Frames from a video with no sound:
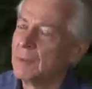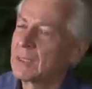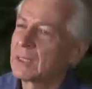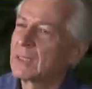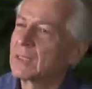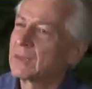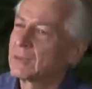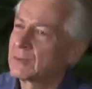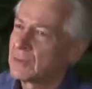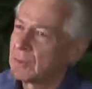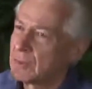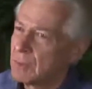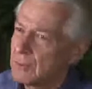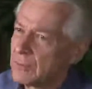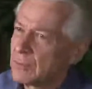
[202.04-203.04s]

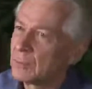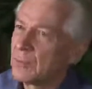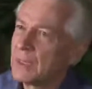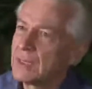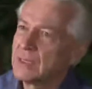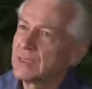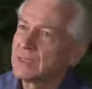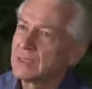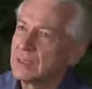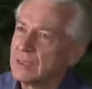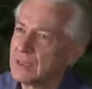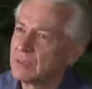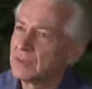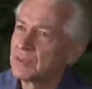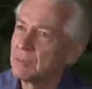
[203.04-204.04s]
because the
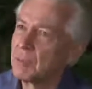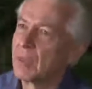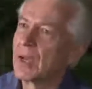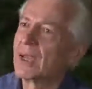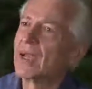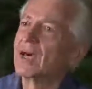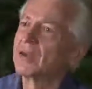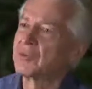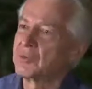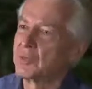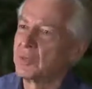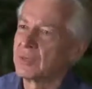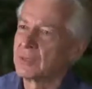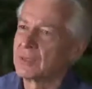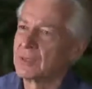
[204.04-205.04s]
patient is my
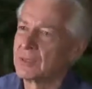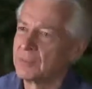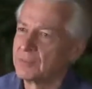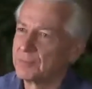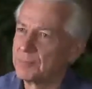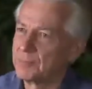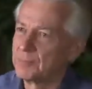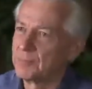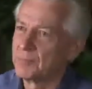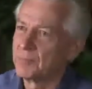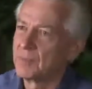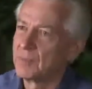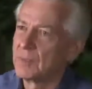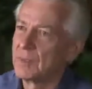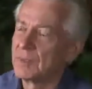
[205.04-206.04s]
husband.
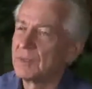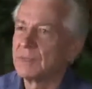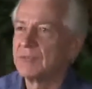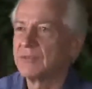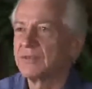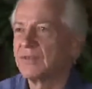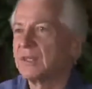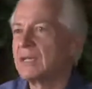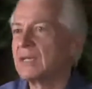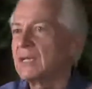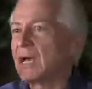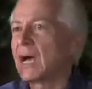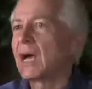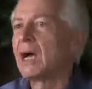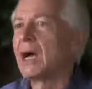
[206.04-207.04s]
You
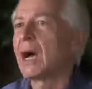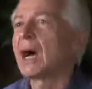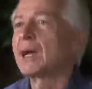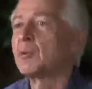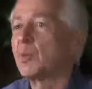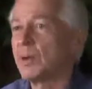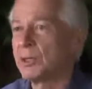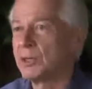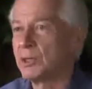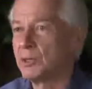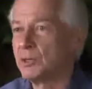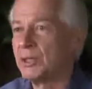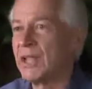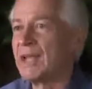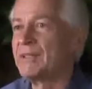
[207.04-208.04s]
see, I want to
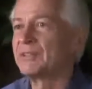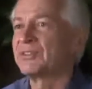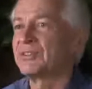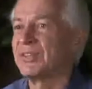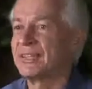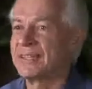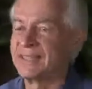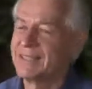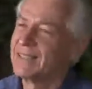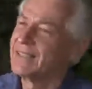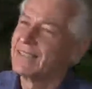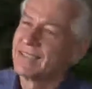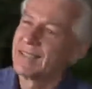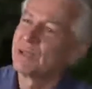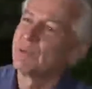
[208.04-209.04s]
go dancing.
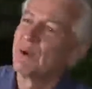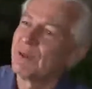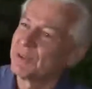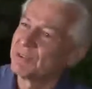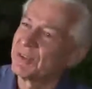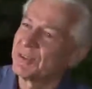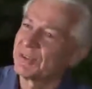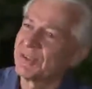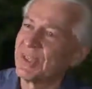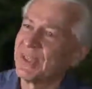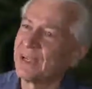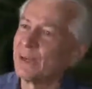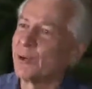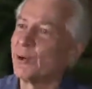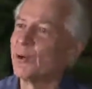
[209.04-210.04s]
He wants to
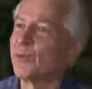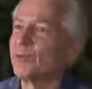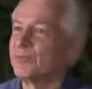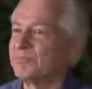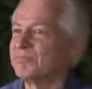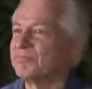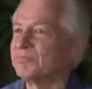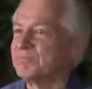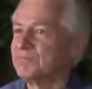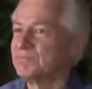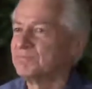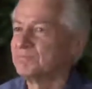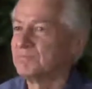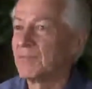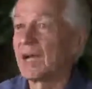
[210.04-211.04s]
stay home.
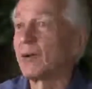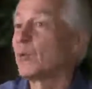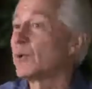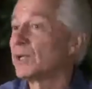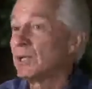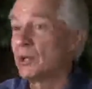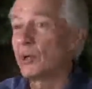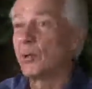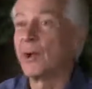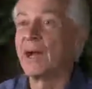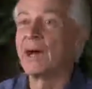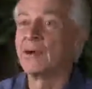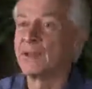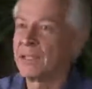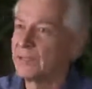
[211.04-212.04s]
I want to go
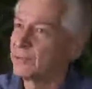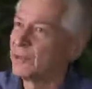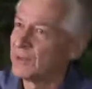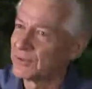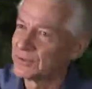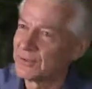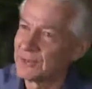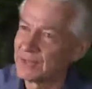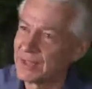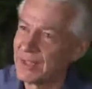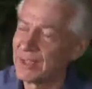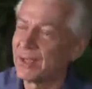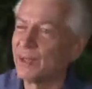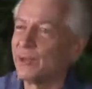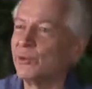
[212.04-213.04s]
out. He wants to
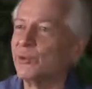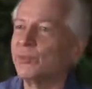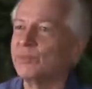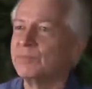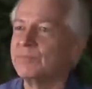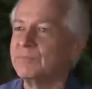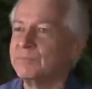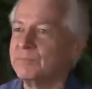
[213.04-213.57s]
stay home.